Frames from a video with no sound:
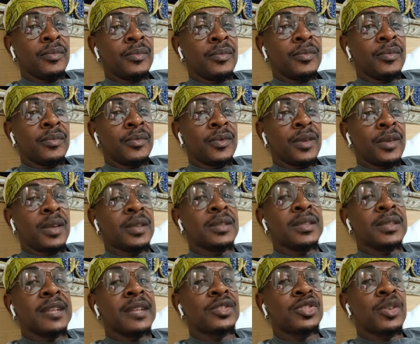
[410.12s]
Yes,
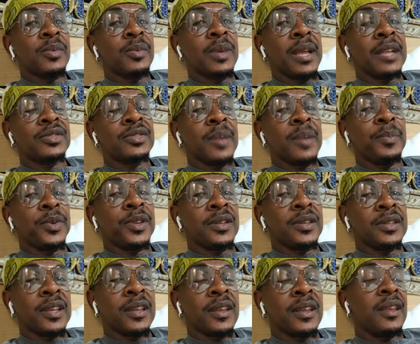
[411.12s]
that's how me I try put it.
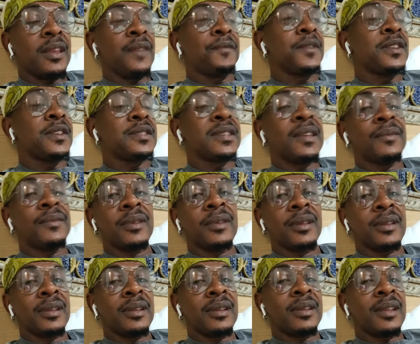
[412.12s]
If this, if,
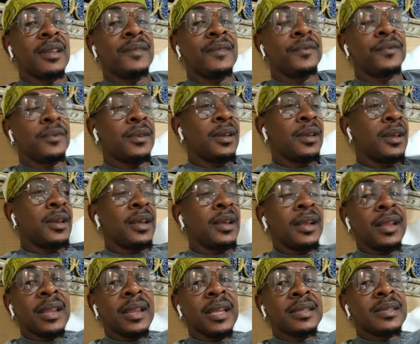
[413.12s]
if,
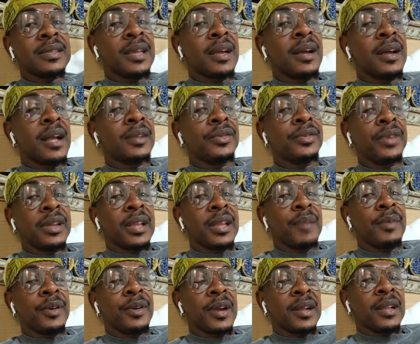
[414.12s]
let's say God create a
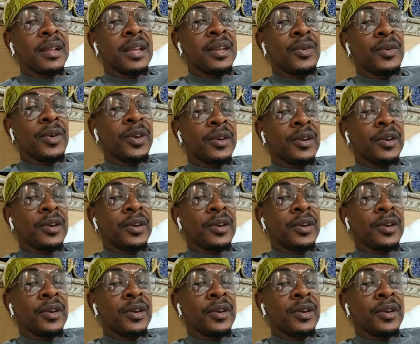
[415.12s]
miracle and it work.